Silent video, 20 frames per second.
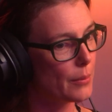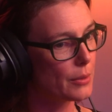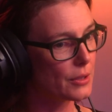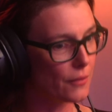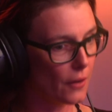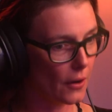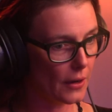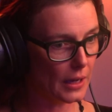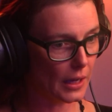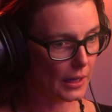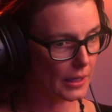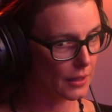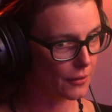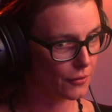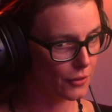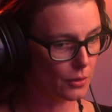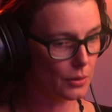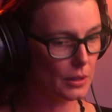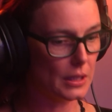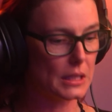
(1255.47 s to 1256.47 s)
was very lucky a
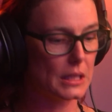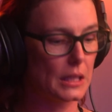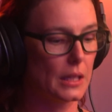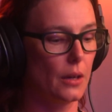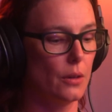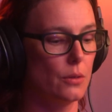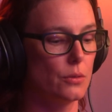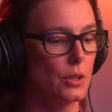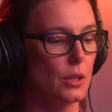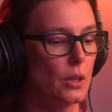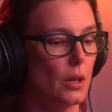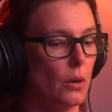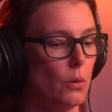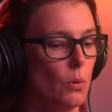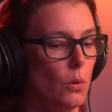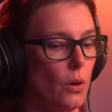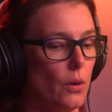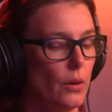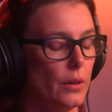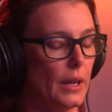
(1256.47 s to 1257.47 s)
few years ago to
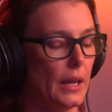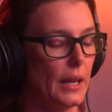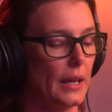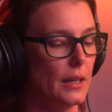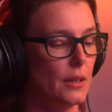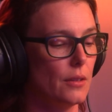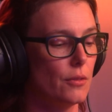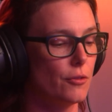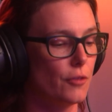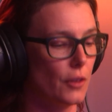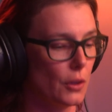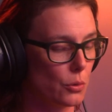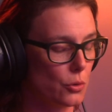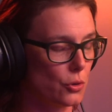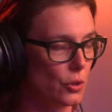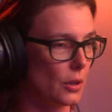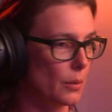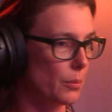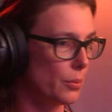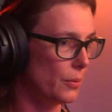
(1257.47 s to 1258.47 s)
go on a field
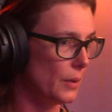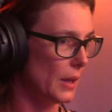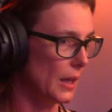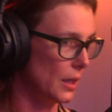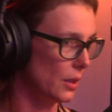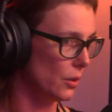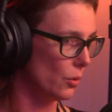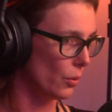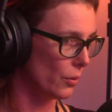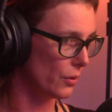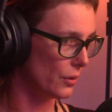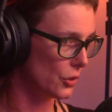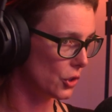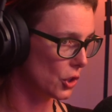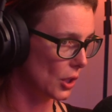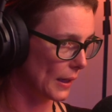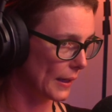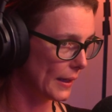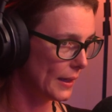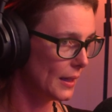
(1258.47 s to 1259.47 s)
trip in northern
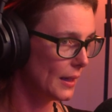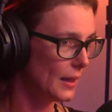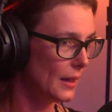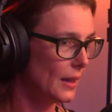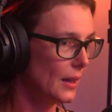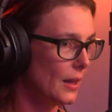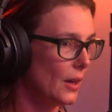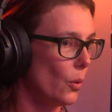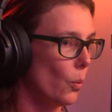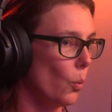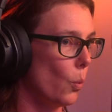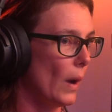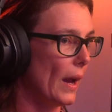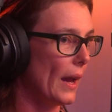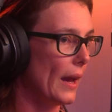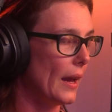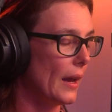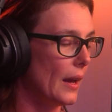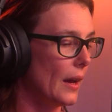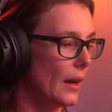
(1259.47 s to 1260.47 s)
Chile,
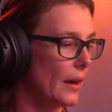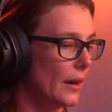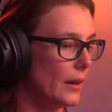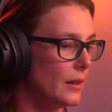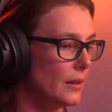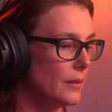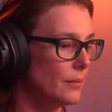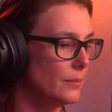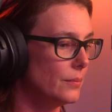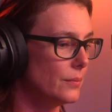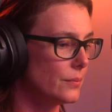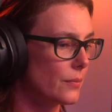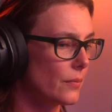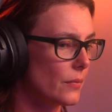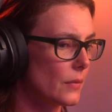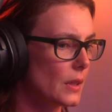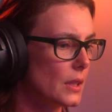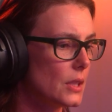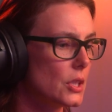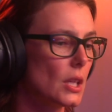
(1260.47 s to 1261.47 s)
where
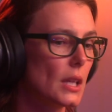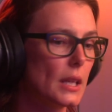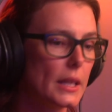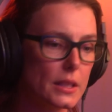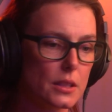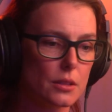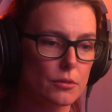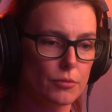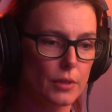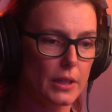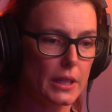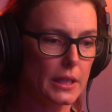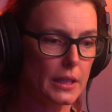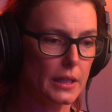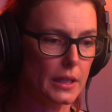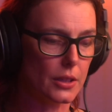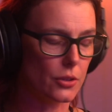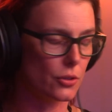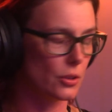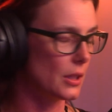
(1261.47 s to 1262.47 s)
Chile is a really
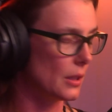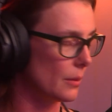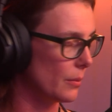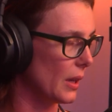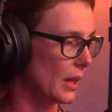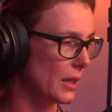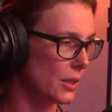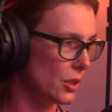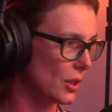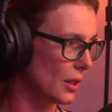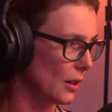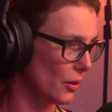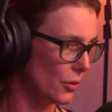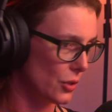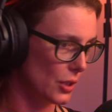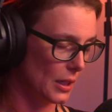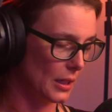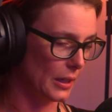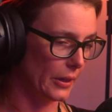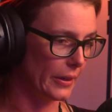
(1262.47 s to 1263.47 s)
interesting place
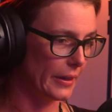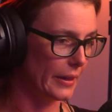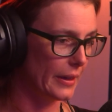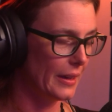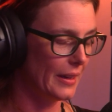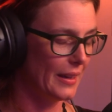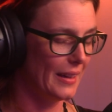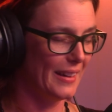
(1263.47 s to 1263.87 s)
geologically.